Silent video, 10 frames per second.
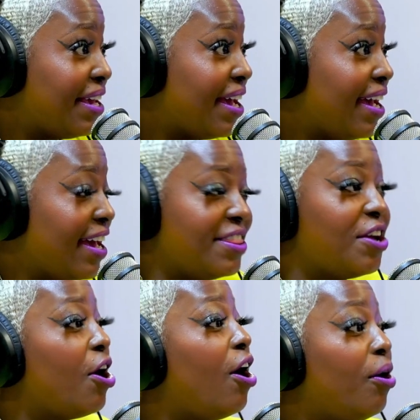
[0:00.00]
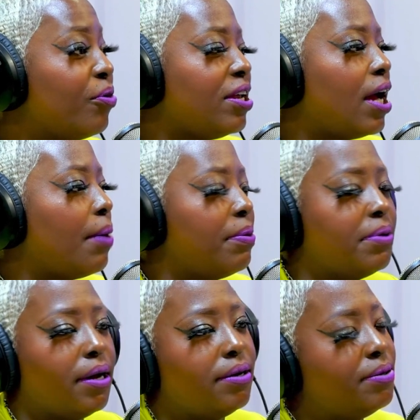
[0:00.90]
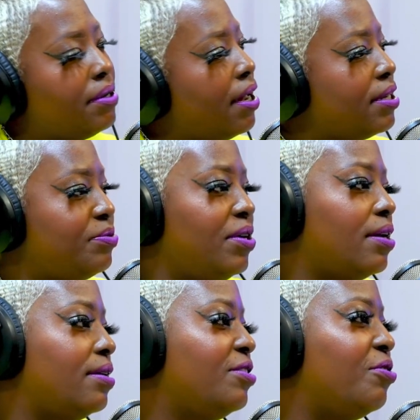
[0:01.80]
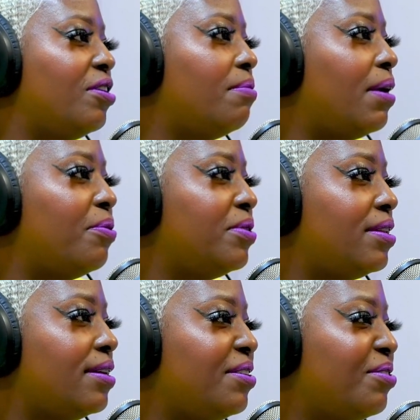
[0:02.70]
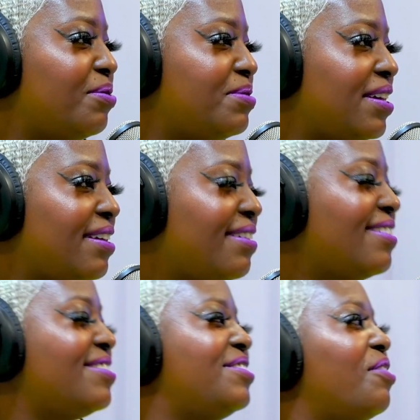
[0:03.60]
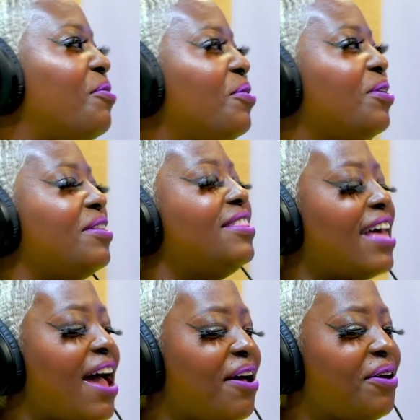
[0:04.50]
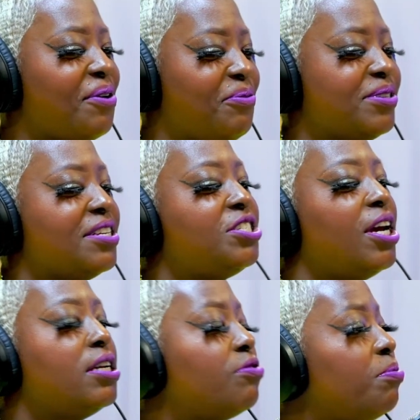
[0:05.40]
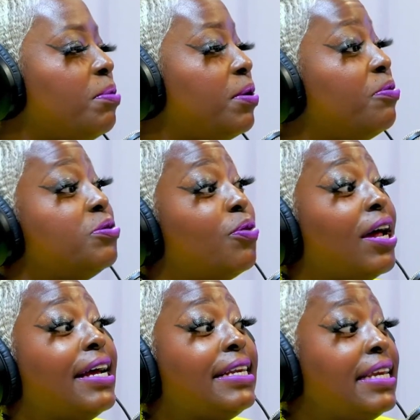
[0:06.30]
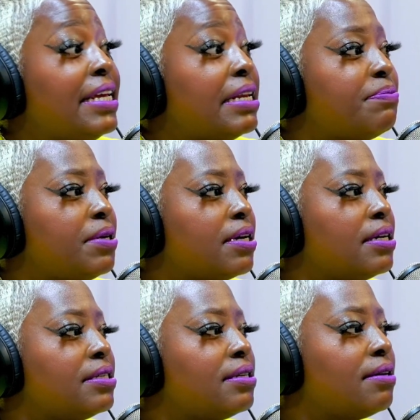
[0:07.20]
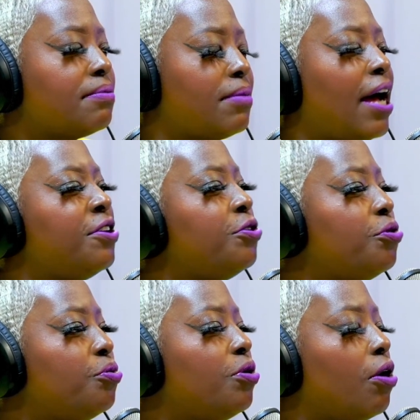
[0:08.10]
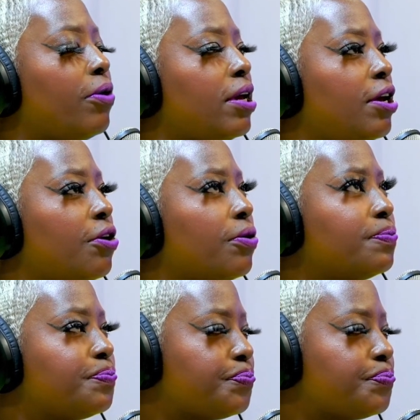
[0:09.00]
yet. Yeah. And they're already hype. I'm like, oh, gosh, we got to, come out with it. You know what I'm saying? Mm-hmm. So that was a change for me, but it was what I needed because I knew going here,